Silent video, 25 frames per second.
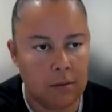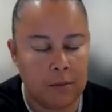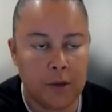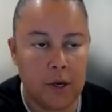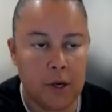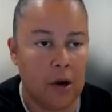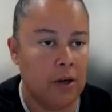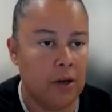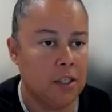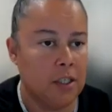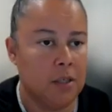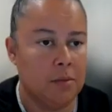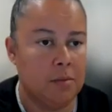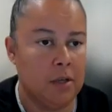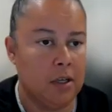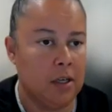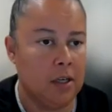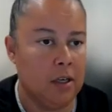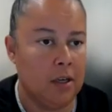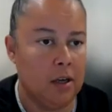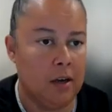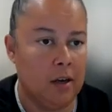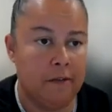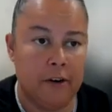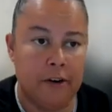going to
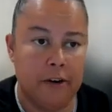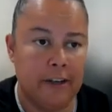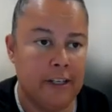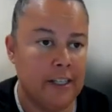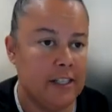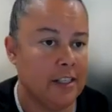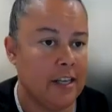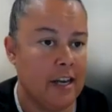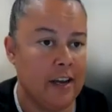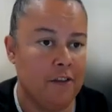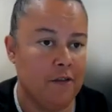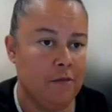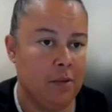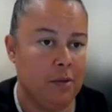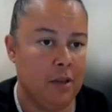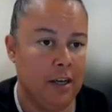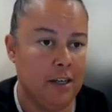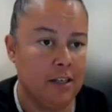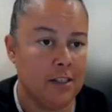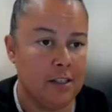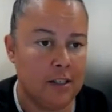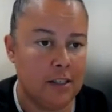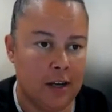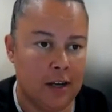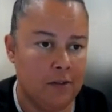be a very safe
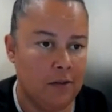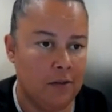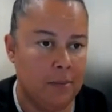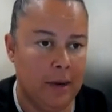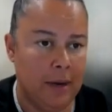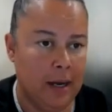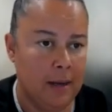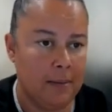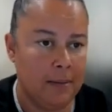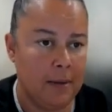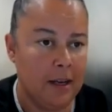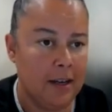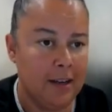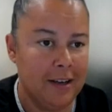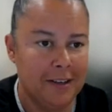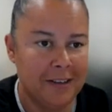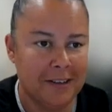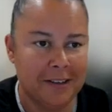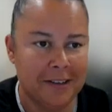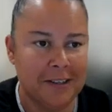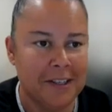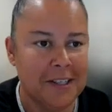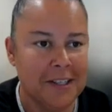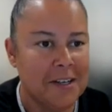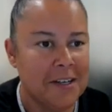place to have a baby.
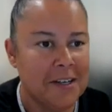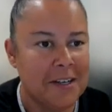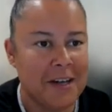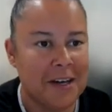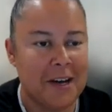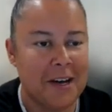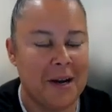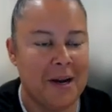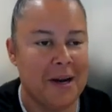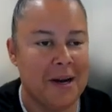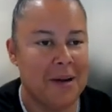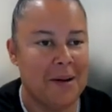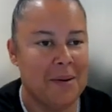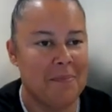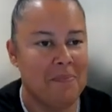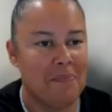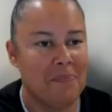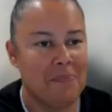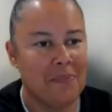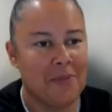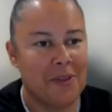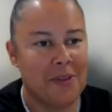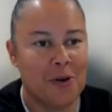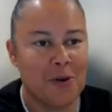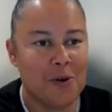
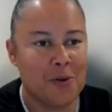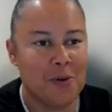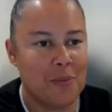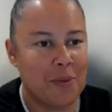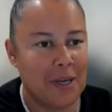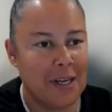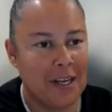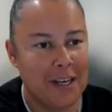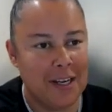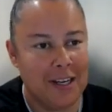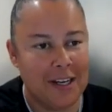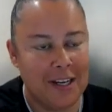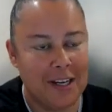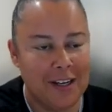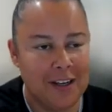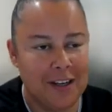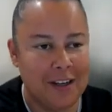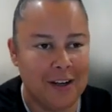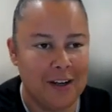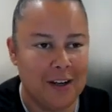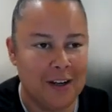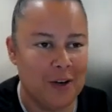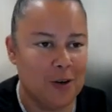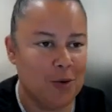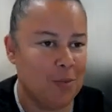It'll be
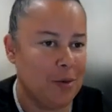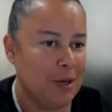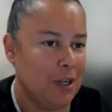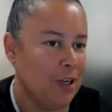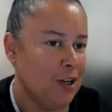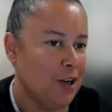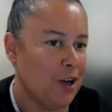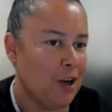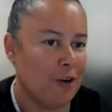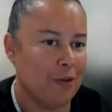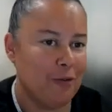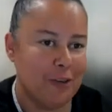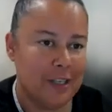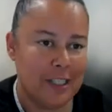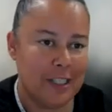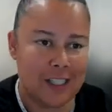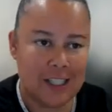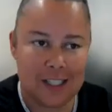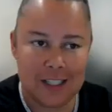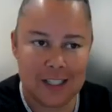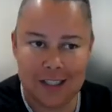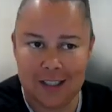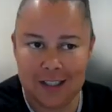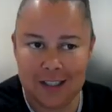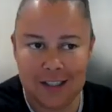low
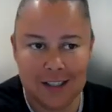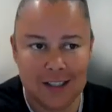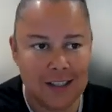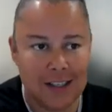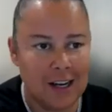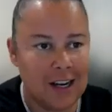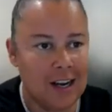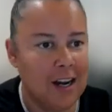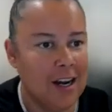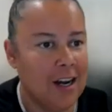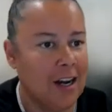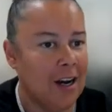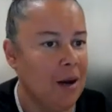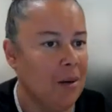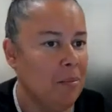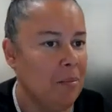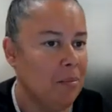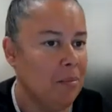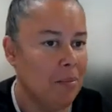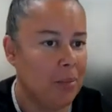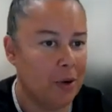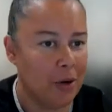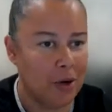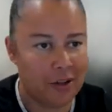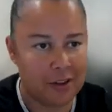risk
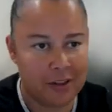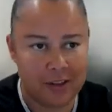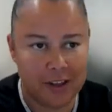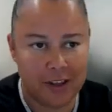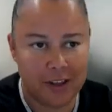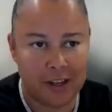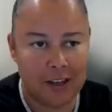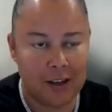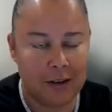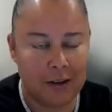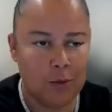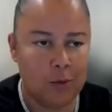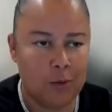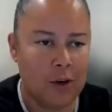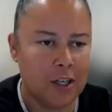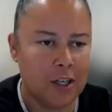birthing. Well,